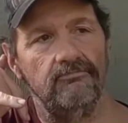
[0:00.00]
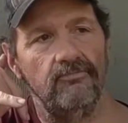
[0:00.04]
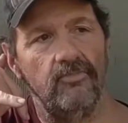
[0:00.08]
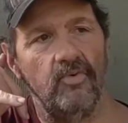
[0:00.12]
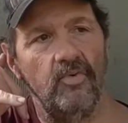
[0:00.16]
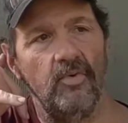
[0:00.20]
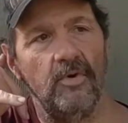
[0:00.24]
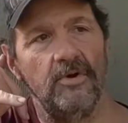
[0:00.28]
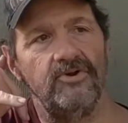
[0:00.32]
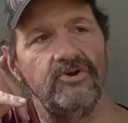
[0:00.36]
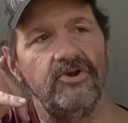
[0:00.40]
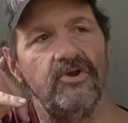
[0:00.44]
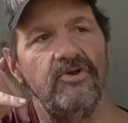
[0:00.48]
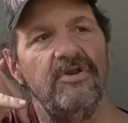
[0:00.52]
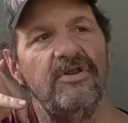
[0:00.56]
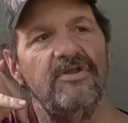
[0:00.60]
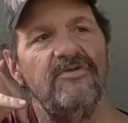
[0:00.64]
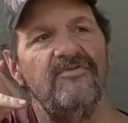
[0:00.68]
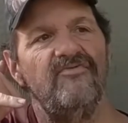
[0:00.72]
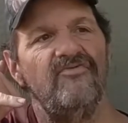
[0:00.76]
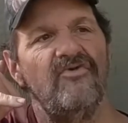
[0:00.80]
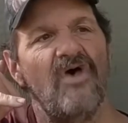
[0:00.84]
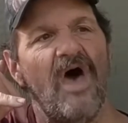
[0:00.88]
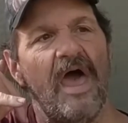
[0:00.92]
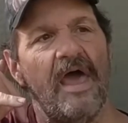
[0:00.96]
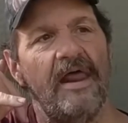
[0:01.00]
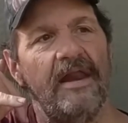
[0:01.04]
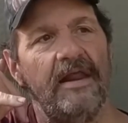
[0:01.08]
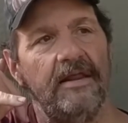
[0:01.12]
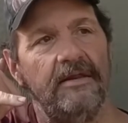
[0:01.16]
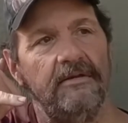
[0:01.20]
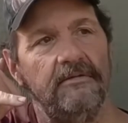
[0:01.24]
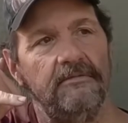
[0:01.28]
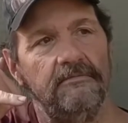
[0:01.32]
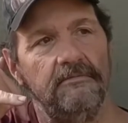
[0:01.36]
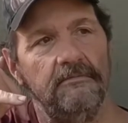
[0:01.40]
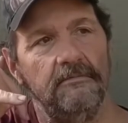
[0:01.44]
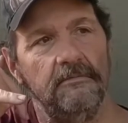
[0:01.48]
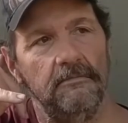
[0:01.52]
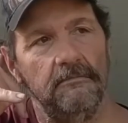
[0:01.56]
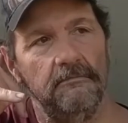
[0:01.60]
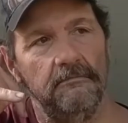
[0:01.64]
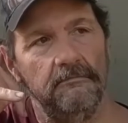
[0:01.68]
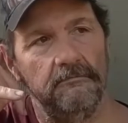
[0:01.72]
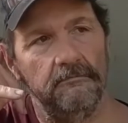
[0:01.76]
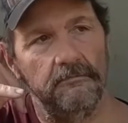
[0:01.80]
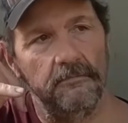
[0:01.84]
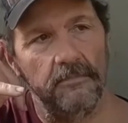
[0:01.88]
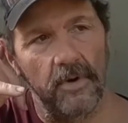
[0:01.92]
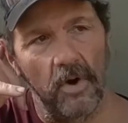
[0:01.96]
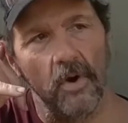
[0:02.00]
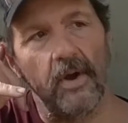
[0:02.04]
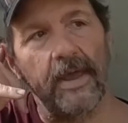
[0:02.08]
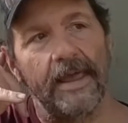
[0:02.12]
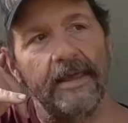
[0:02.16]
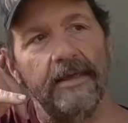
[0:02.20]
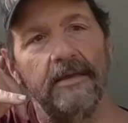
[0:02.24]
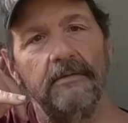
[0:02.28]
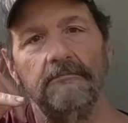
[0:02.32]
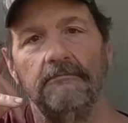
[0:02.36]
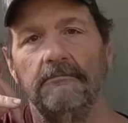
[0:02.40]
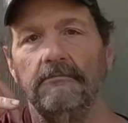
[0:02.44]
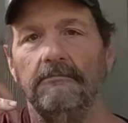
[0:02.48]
Why don't you design it? Okay.